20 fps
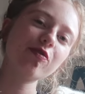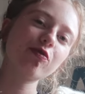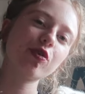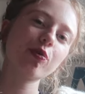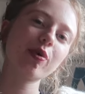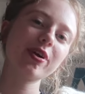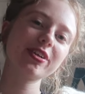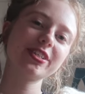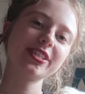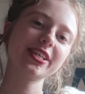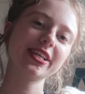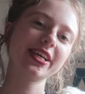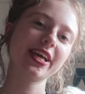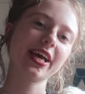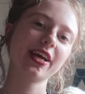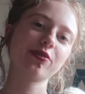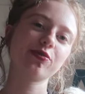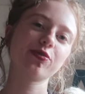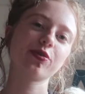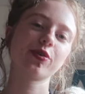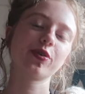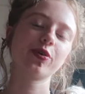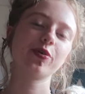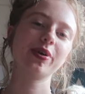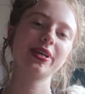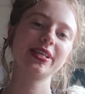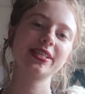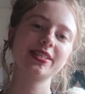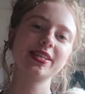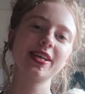for watching and for
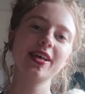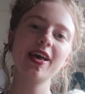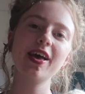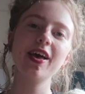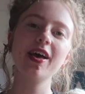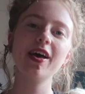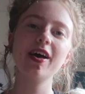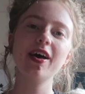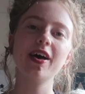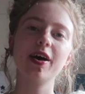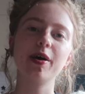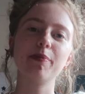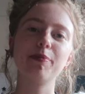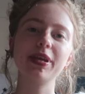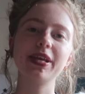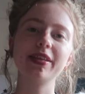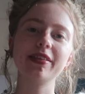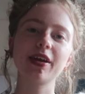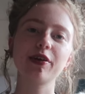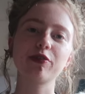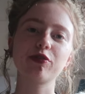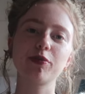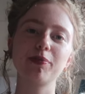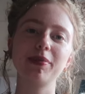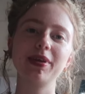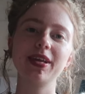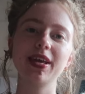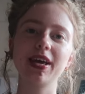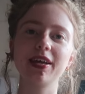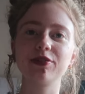always being there for
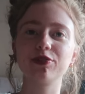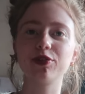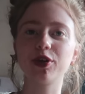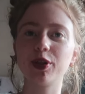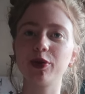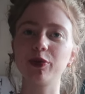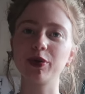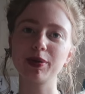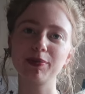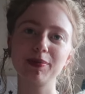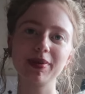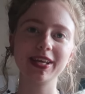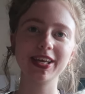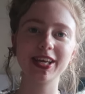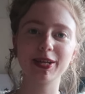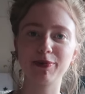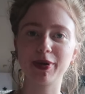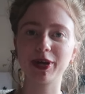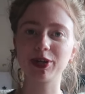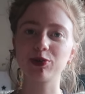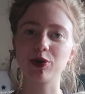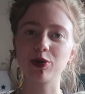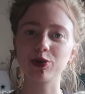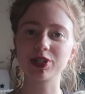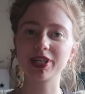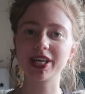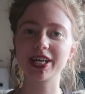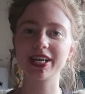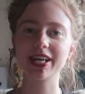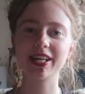me and following me in my
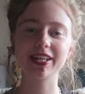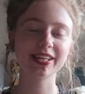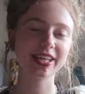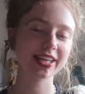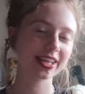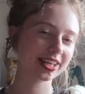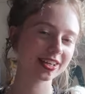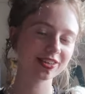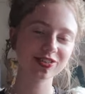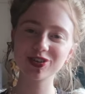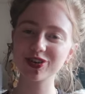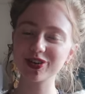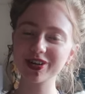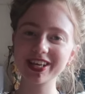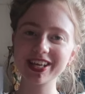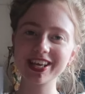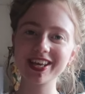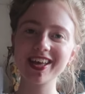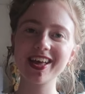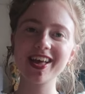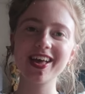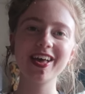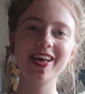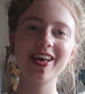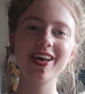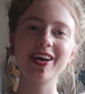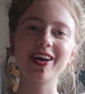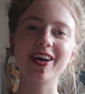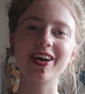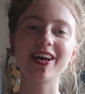crochet and knitting journey.
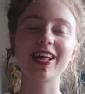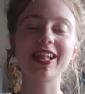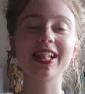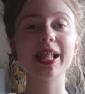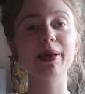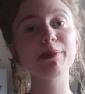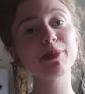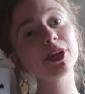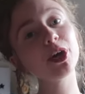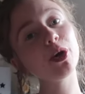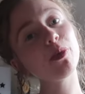Let me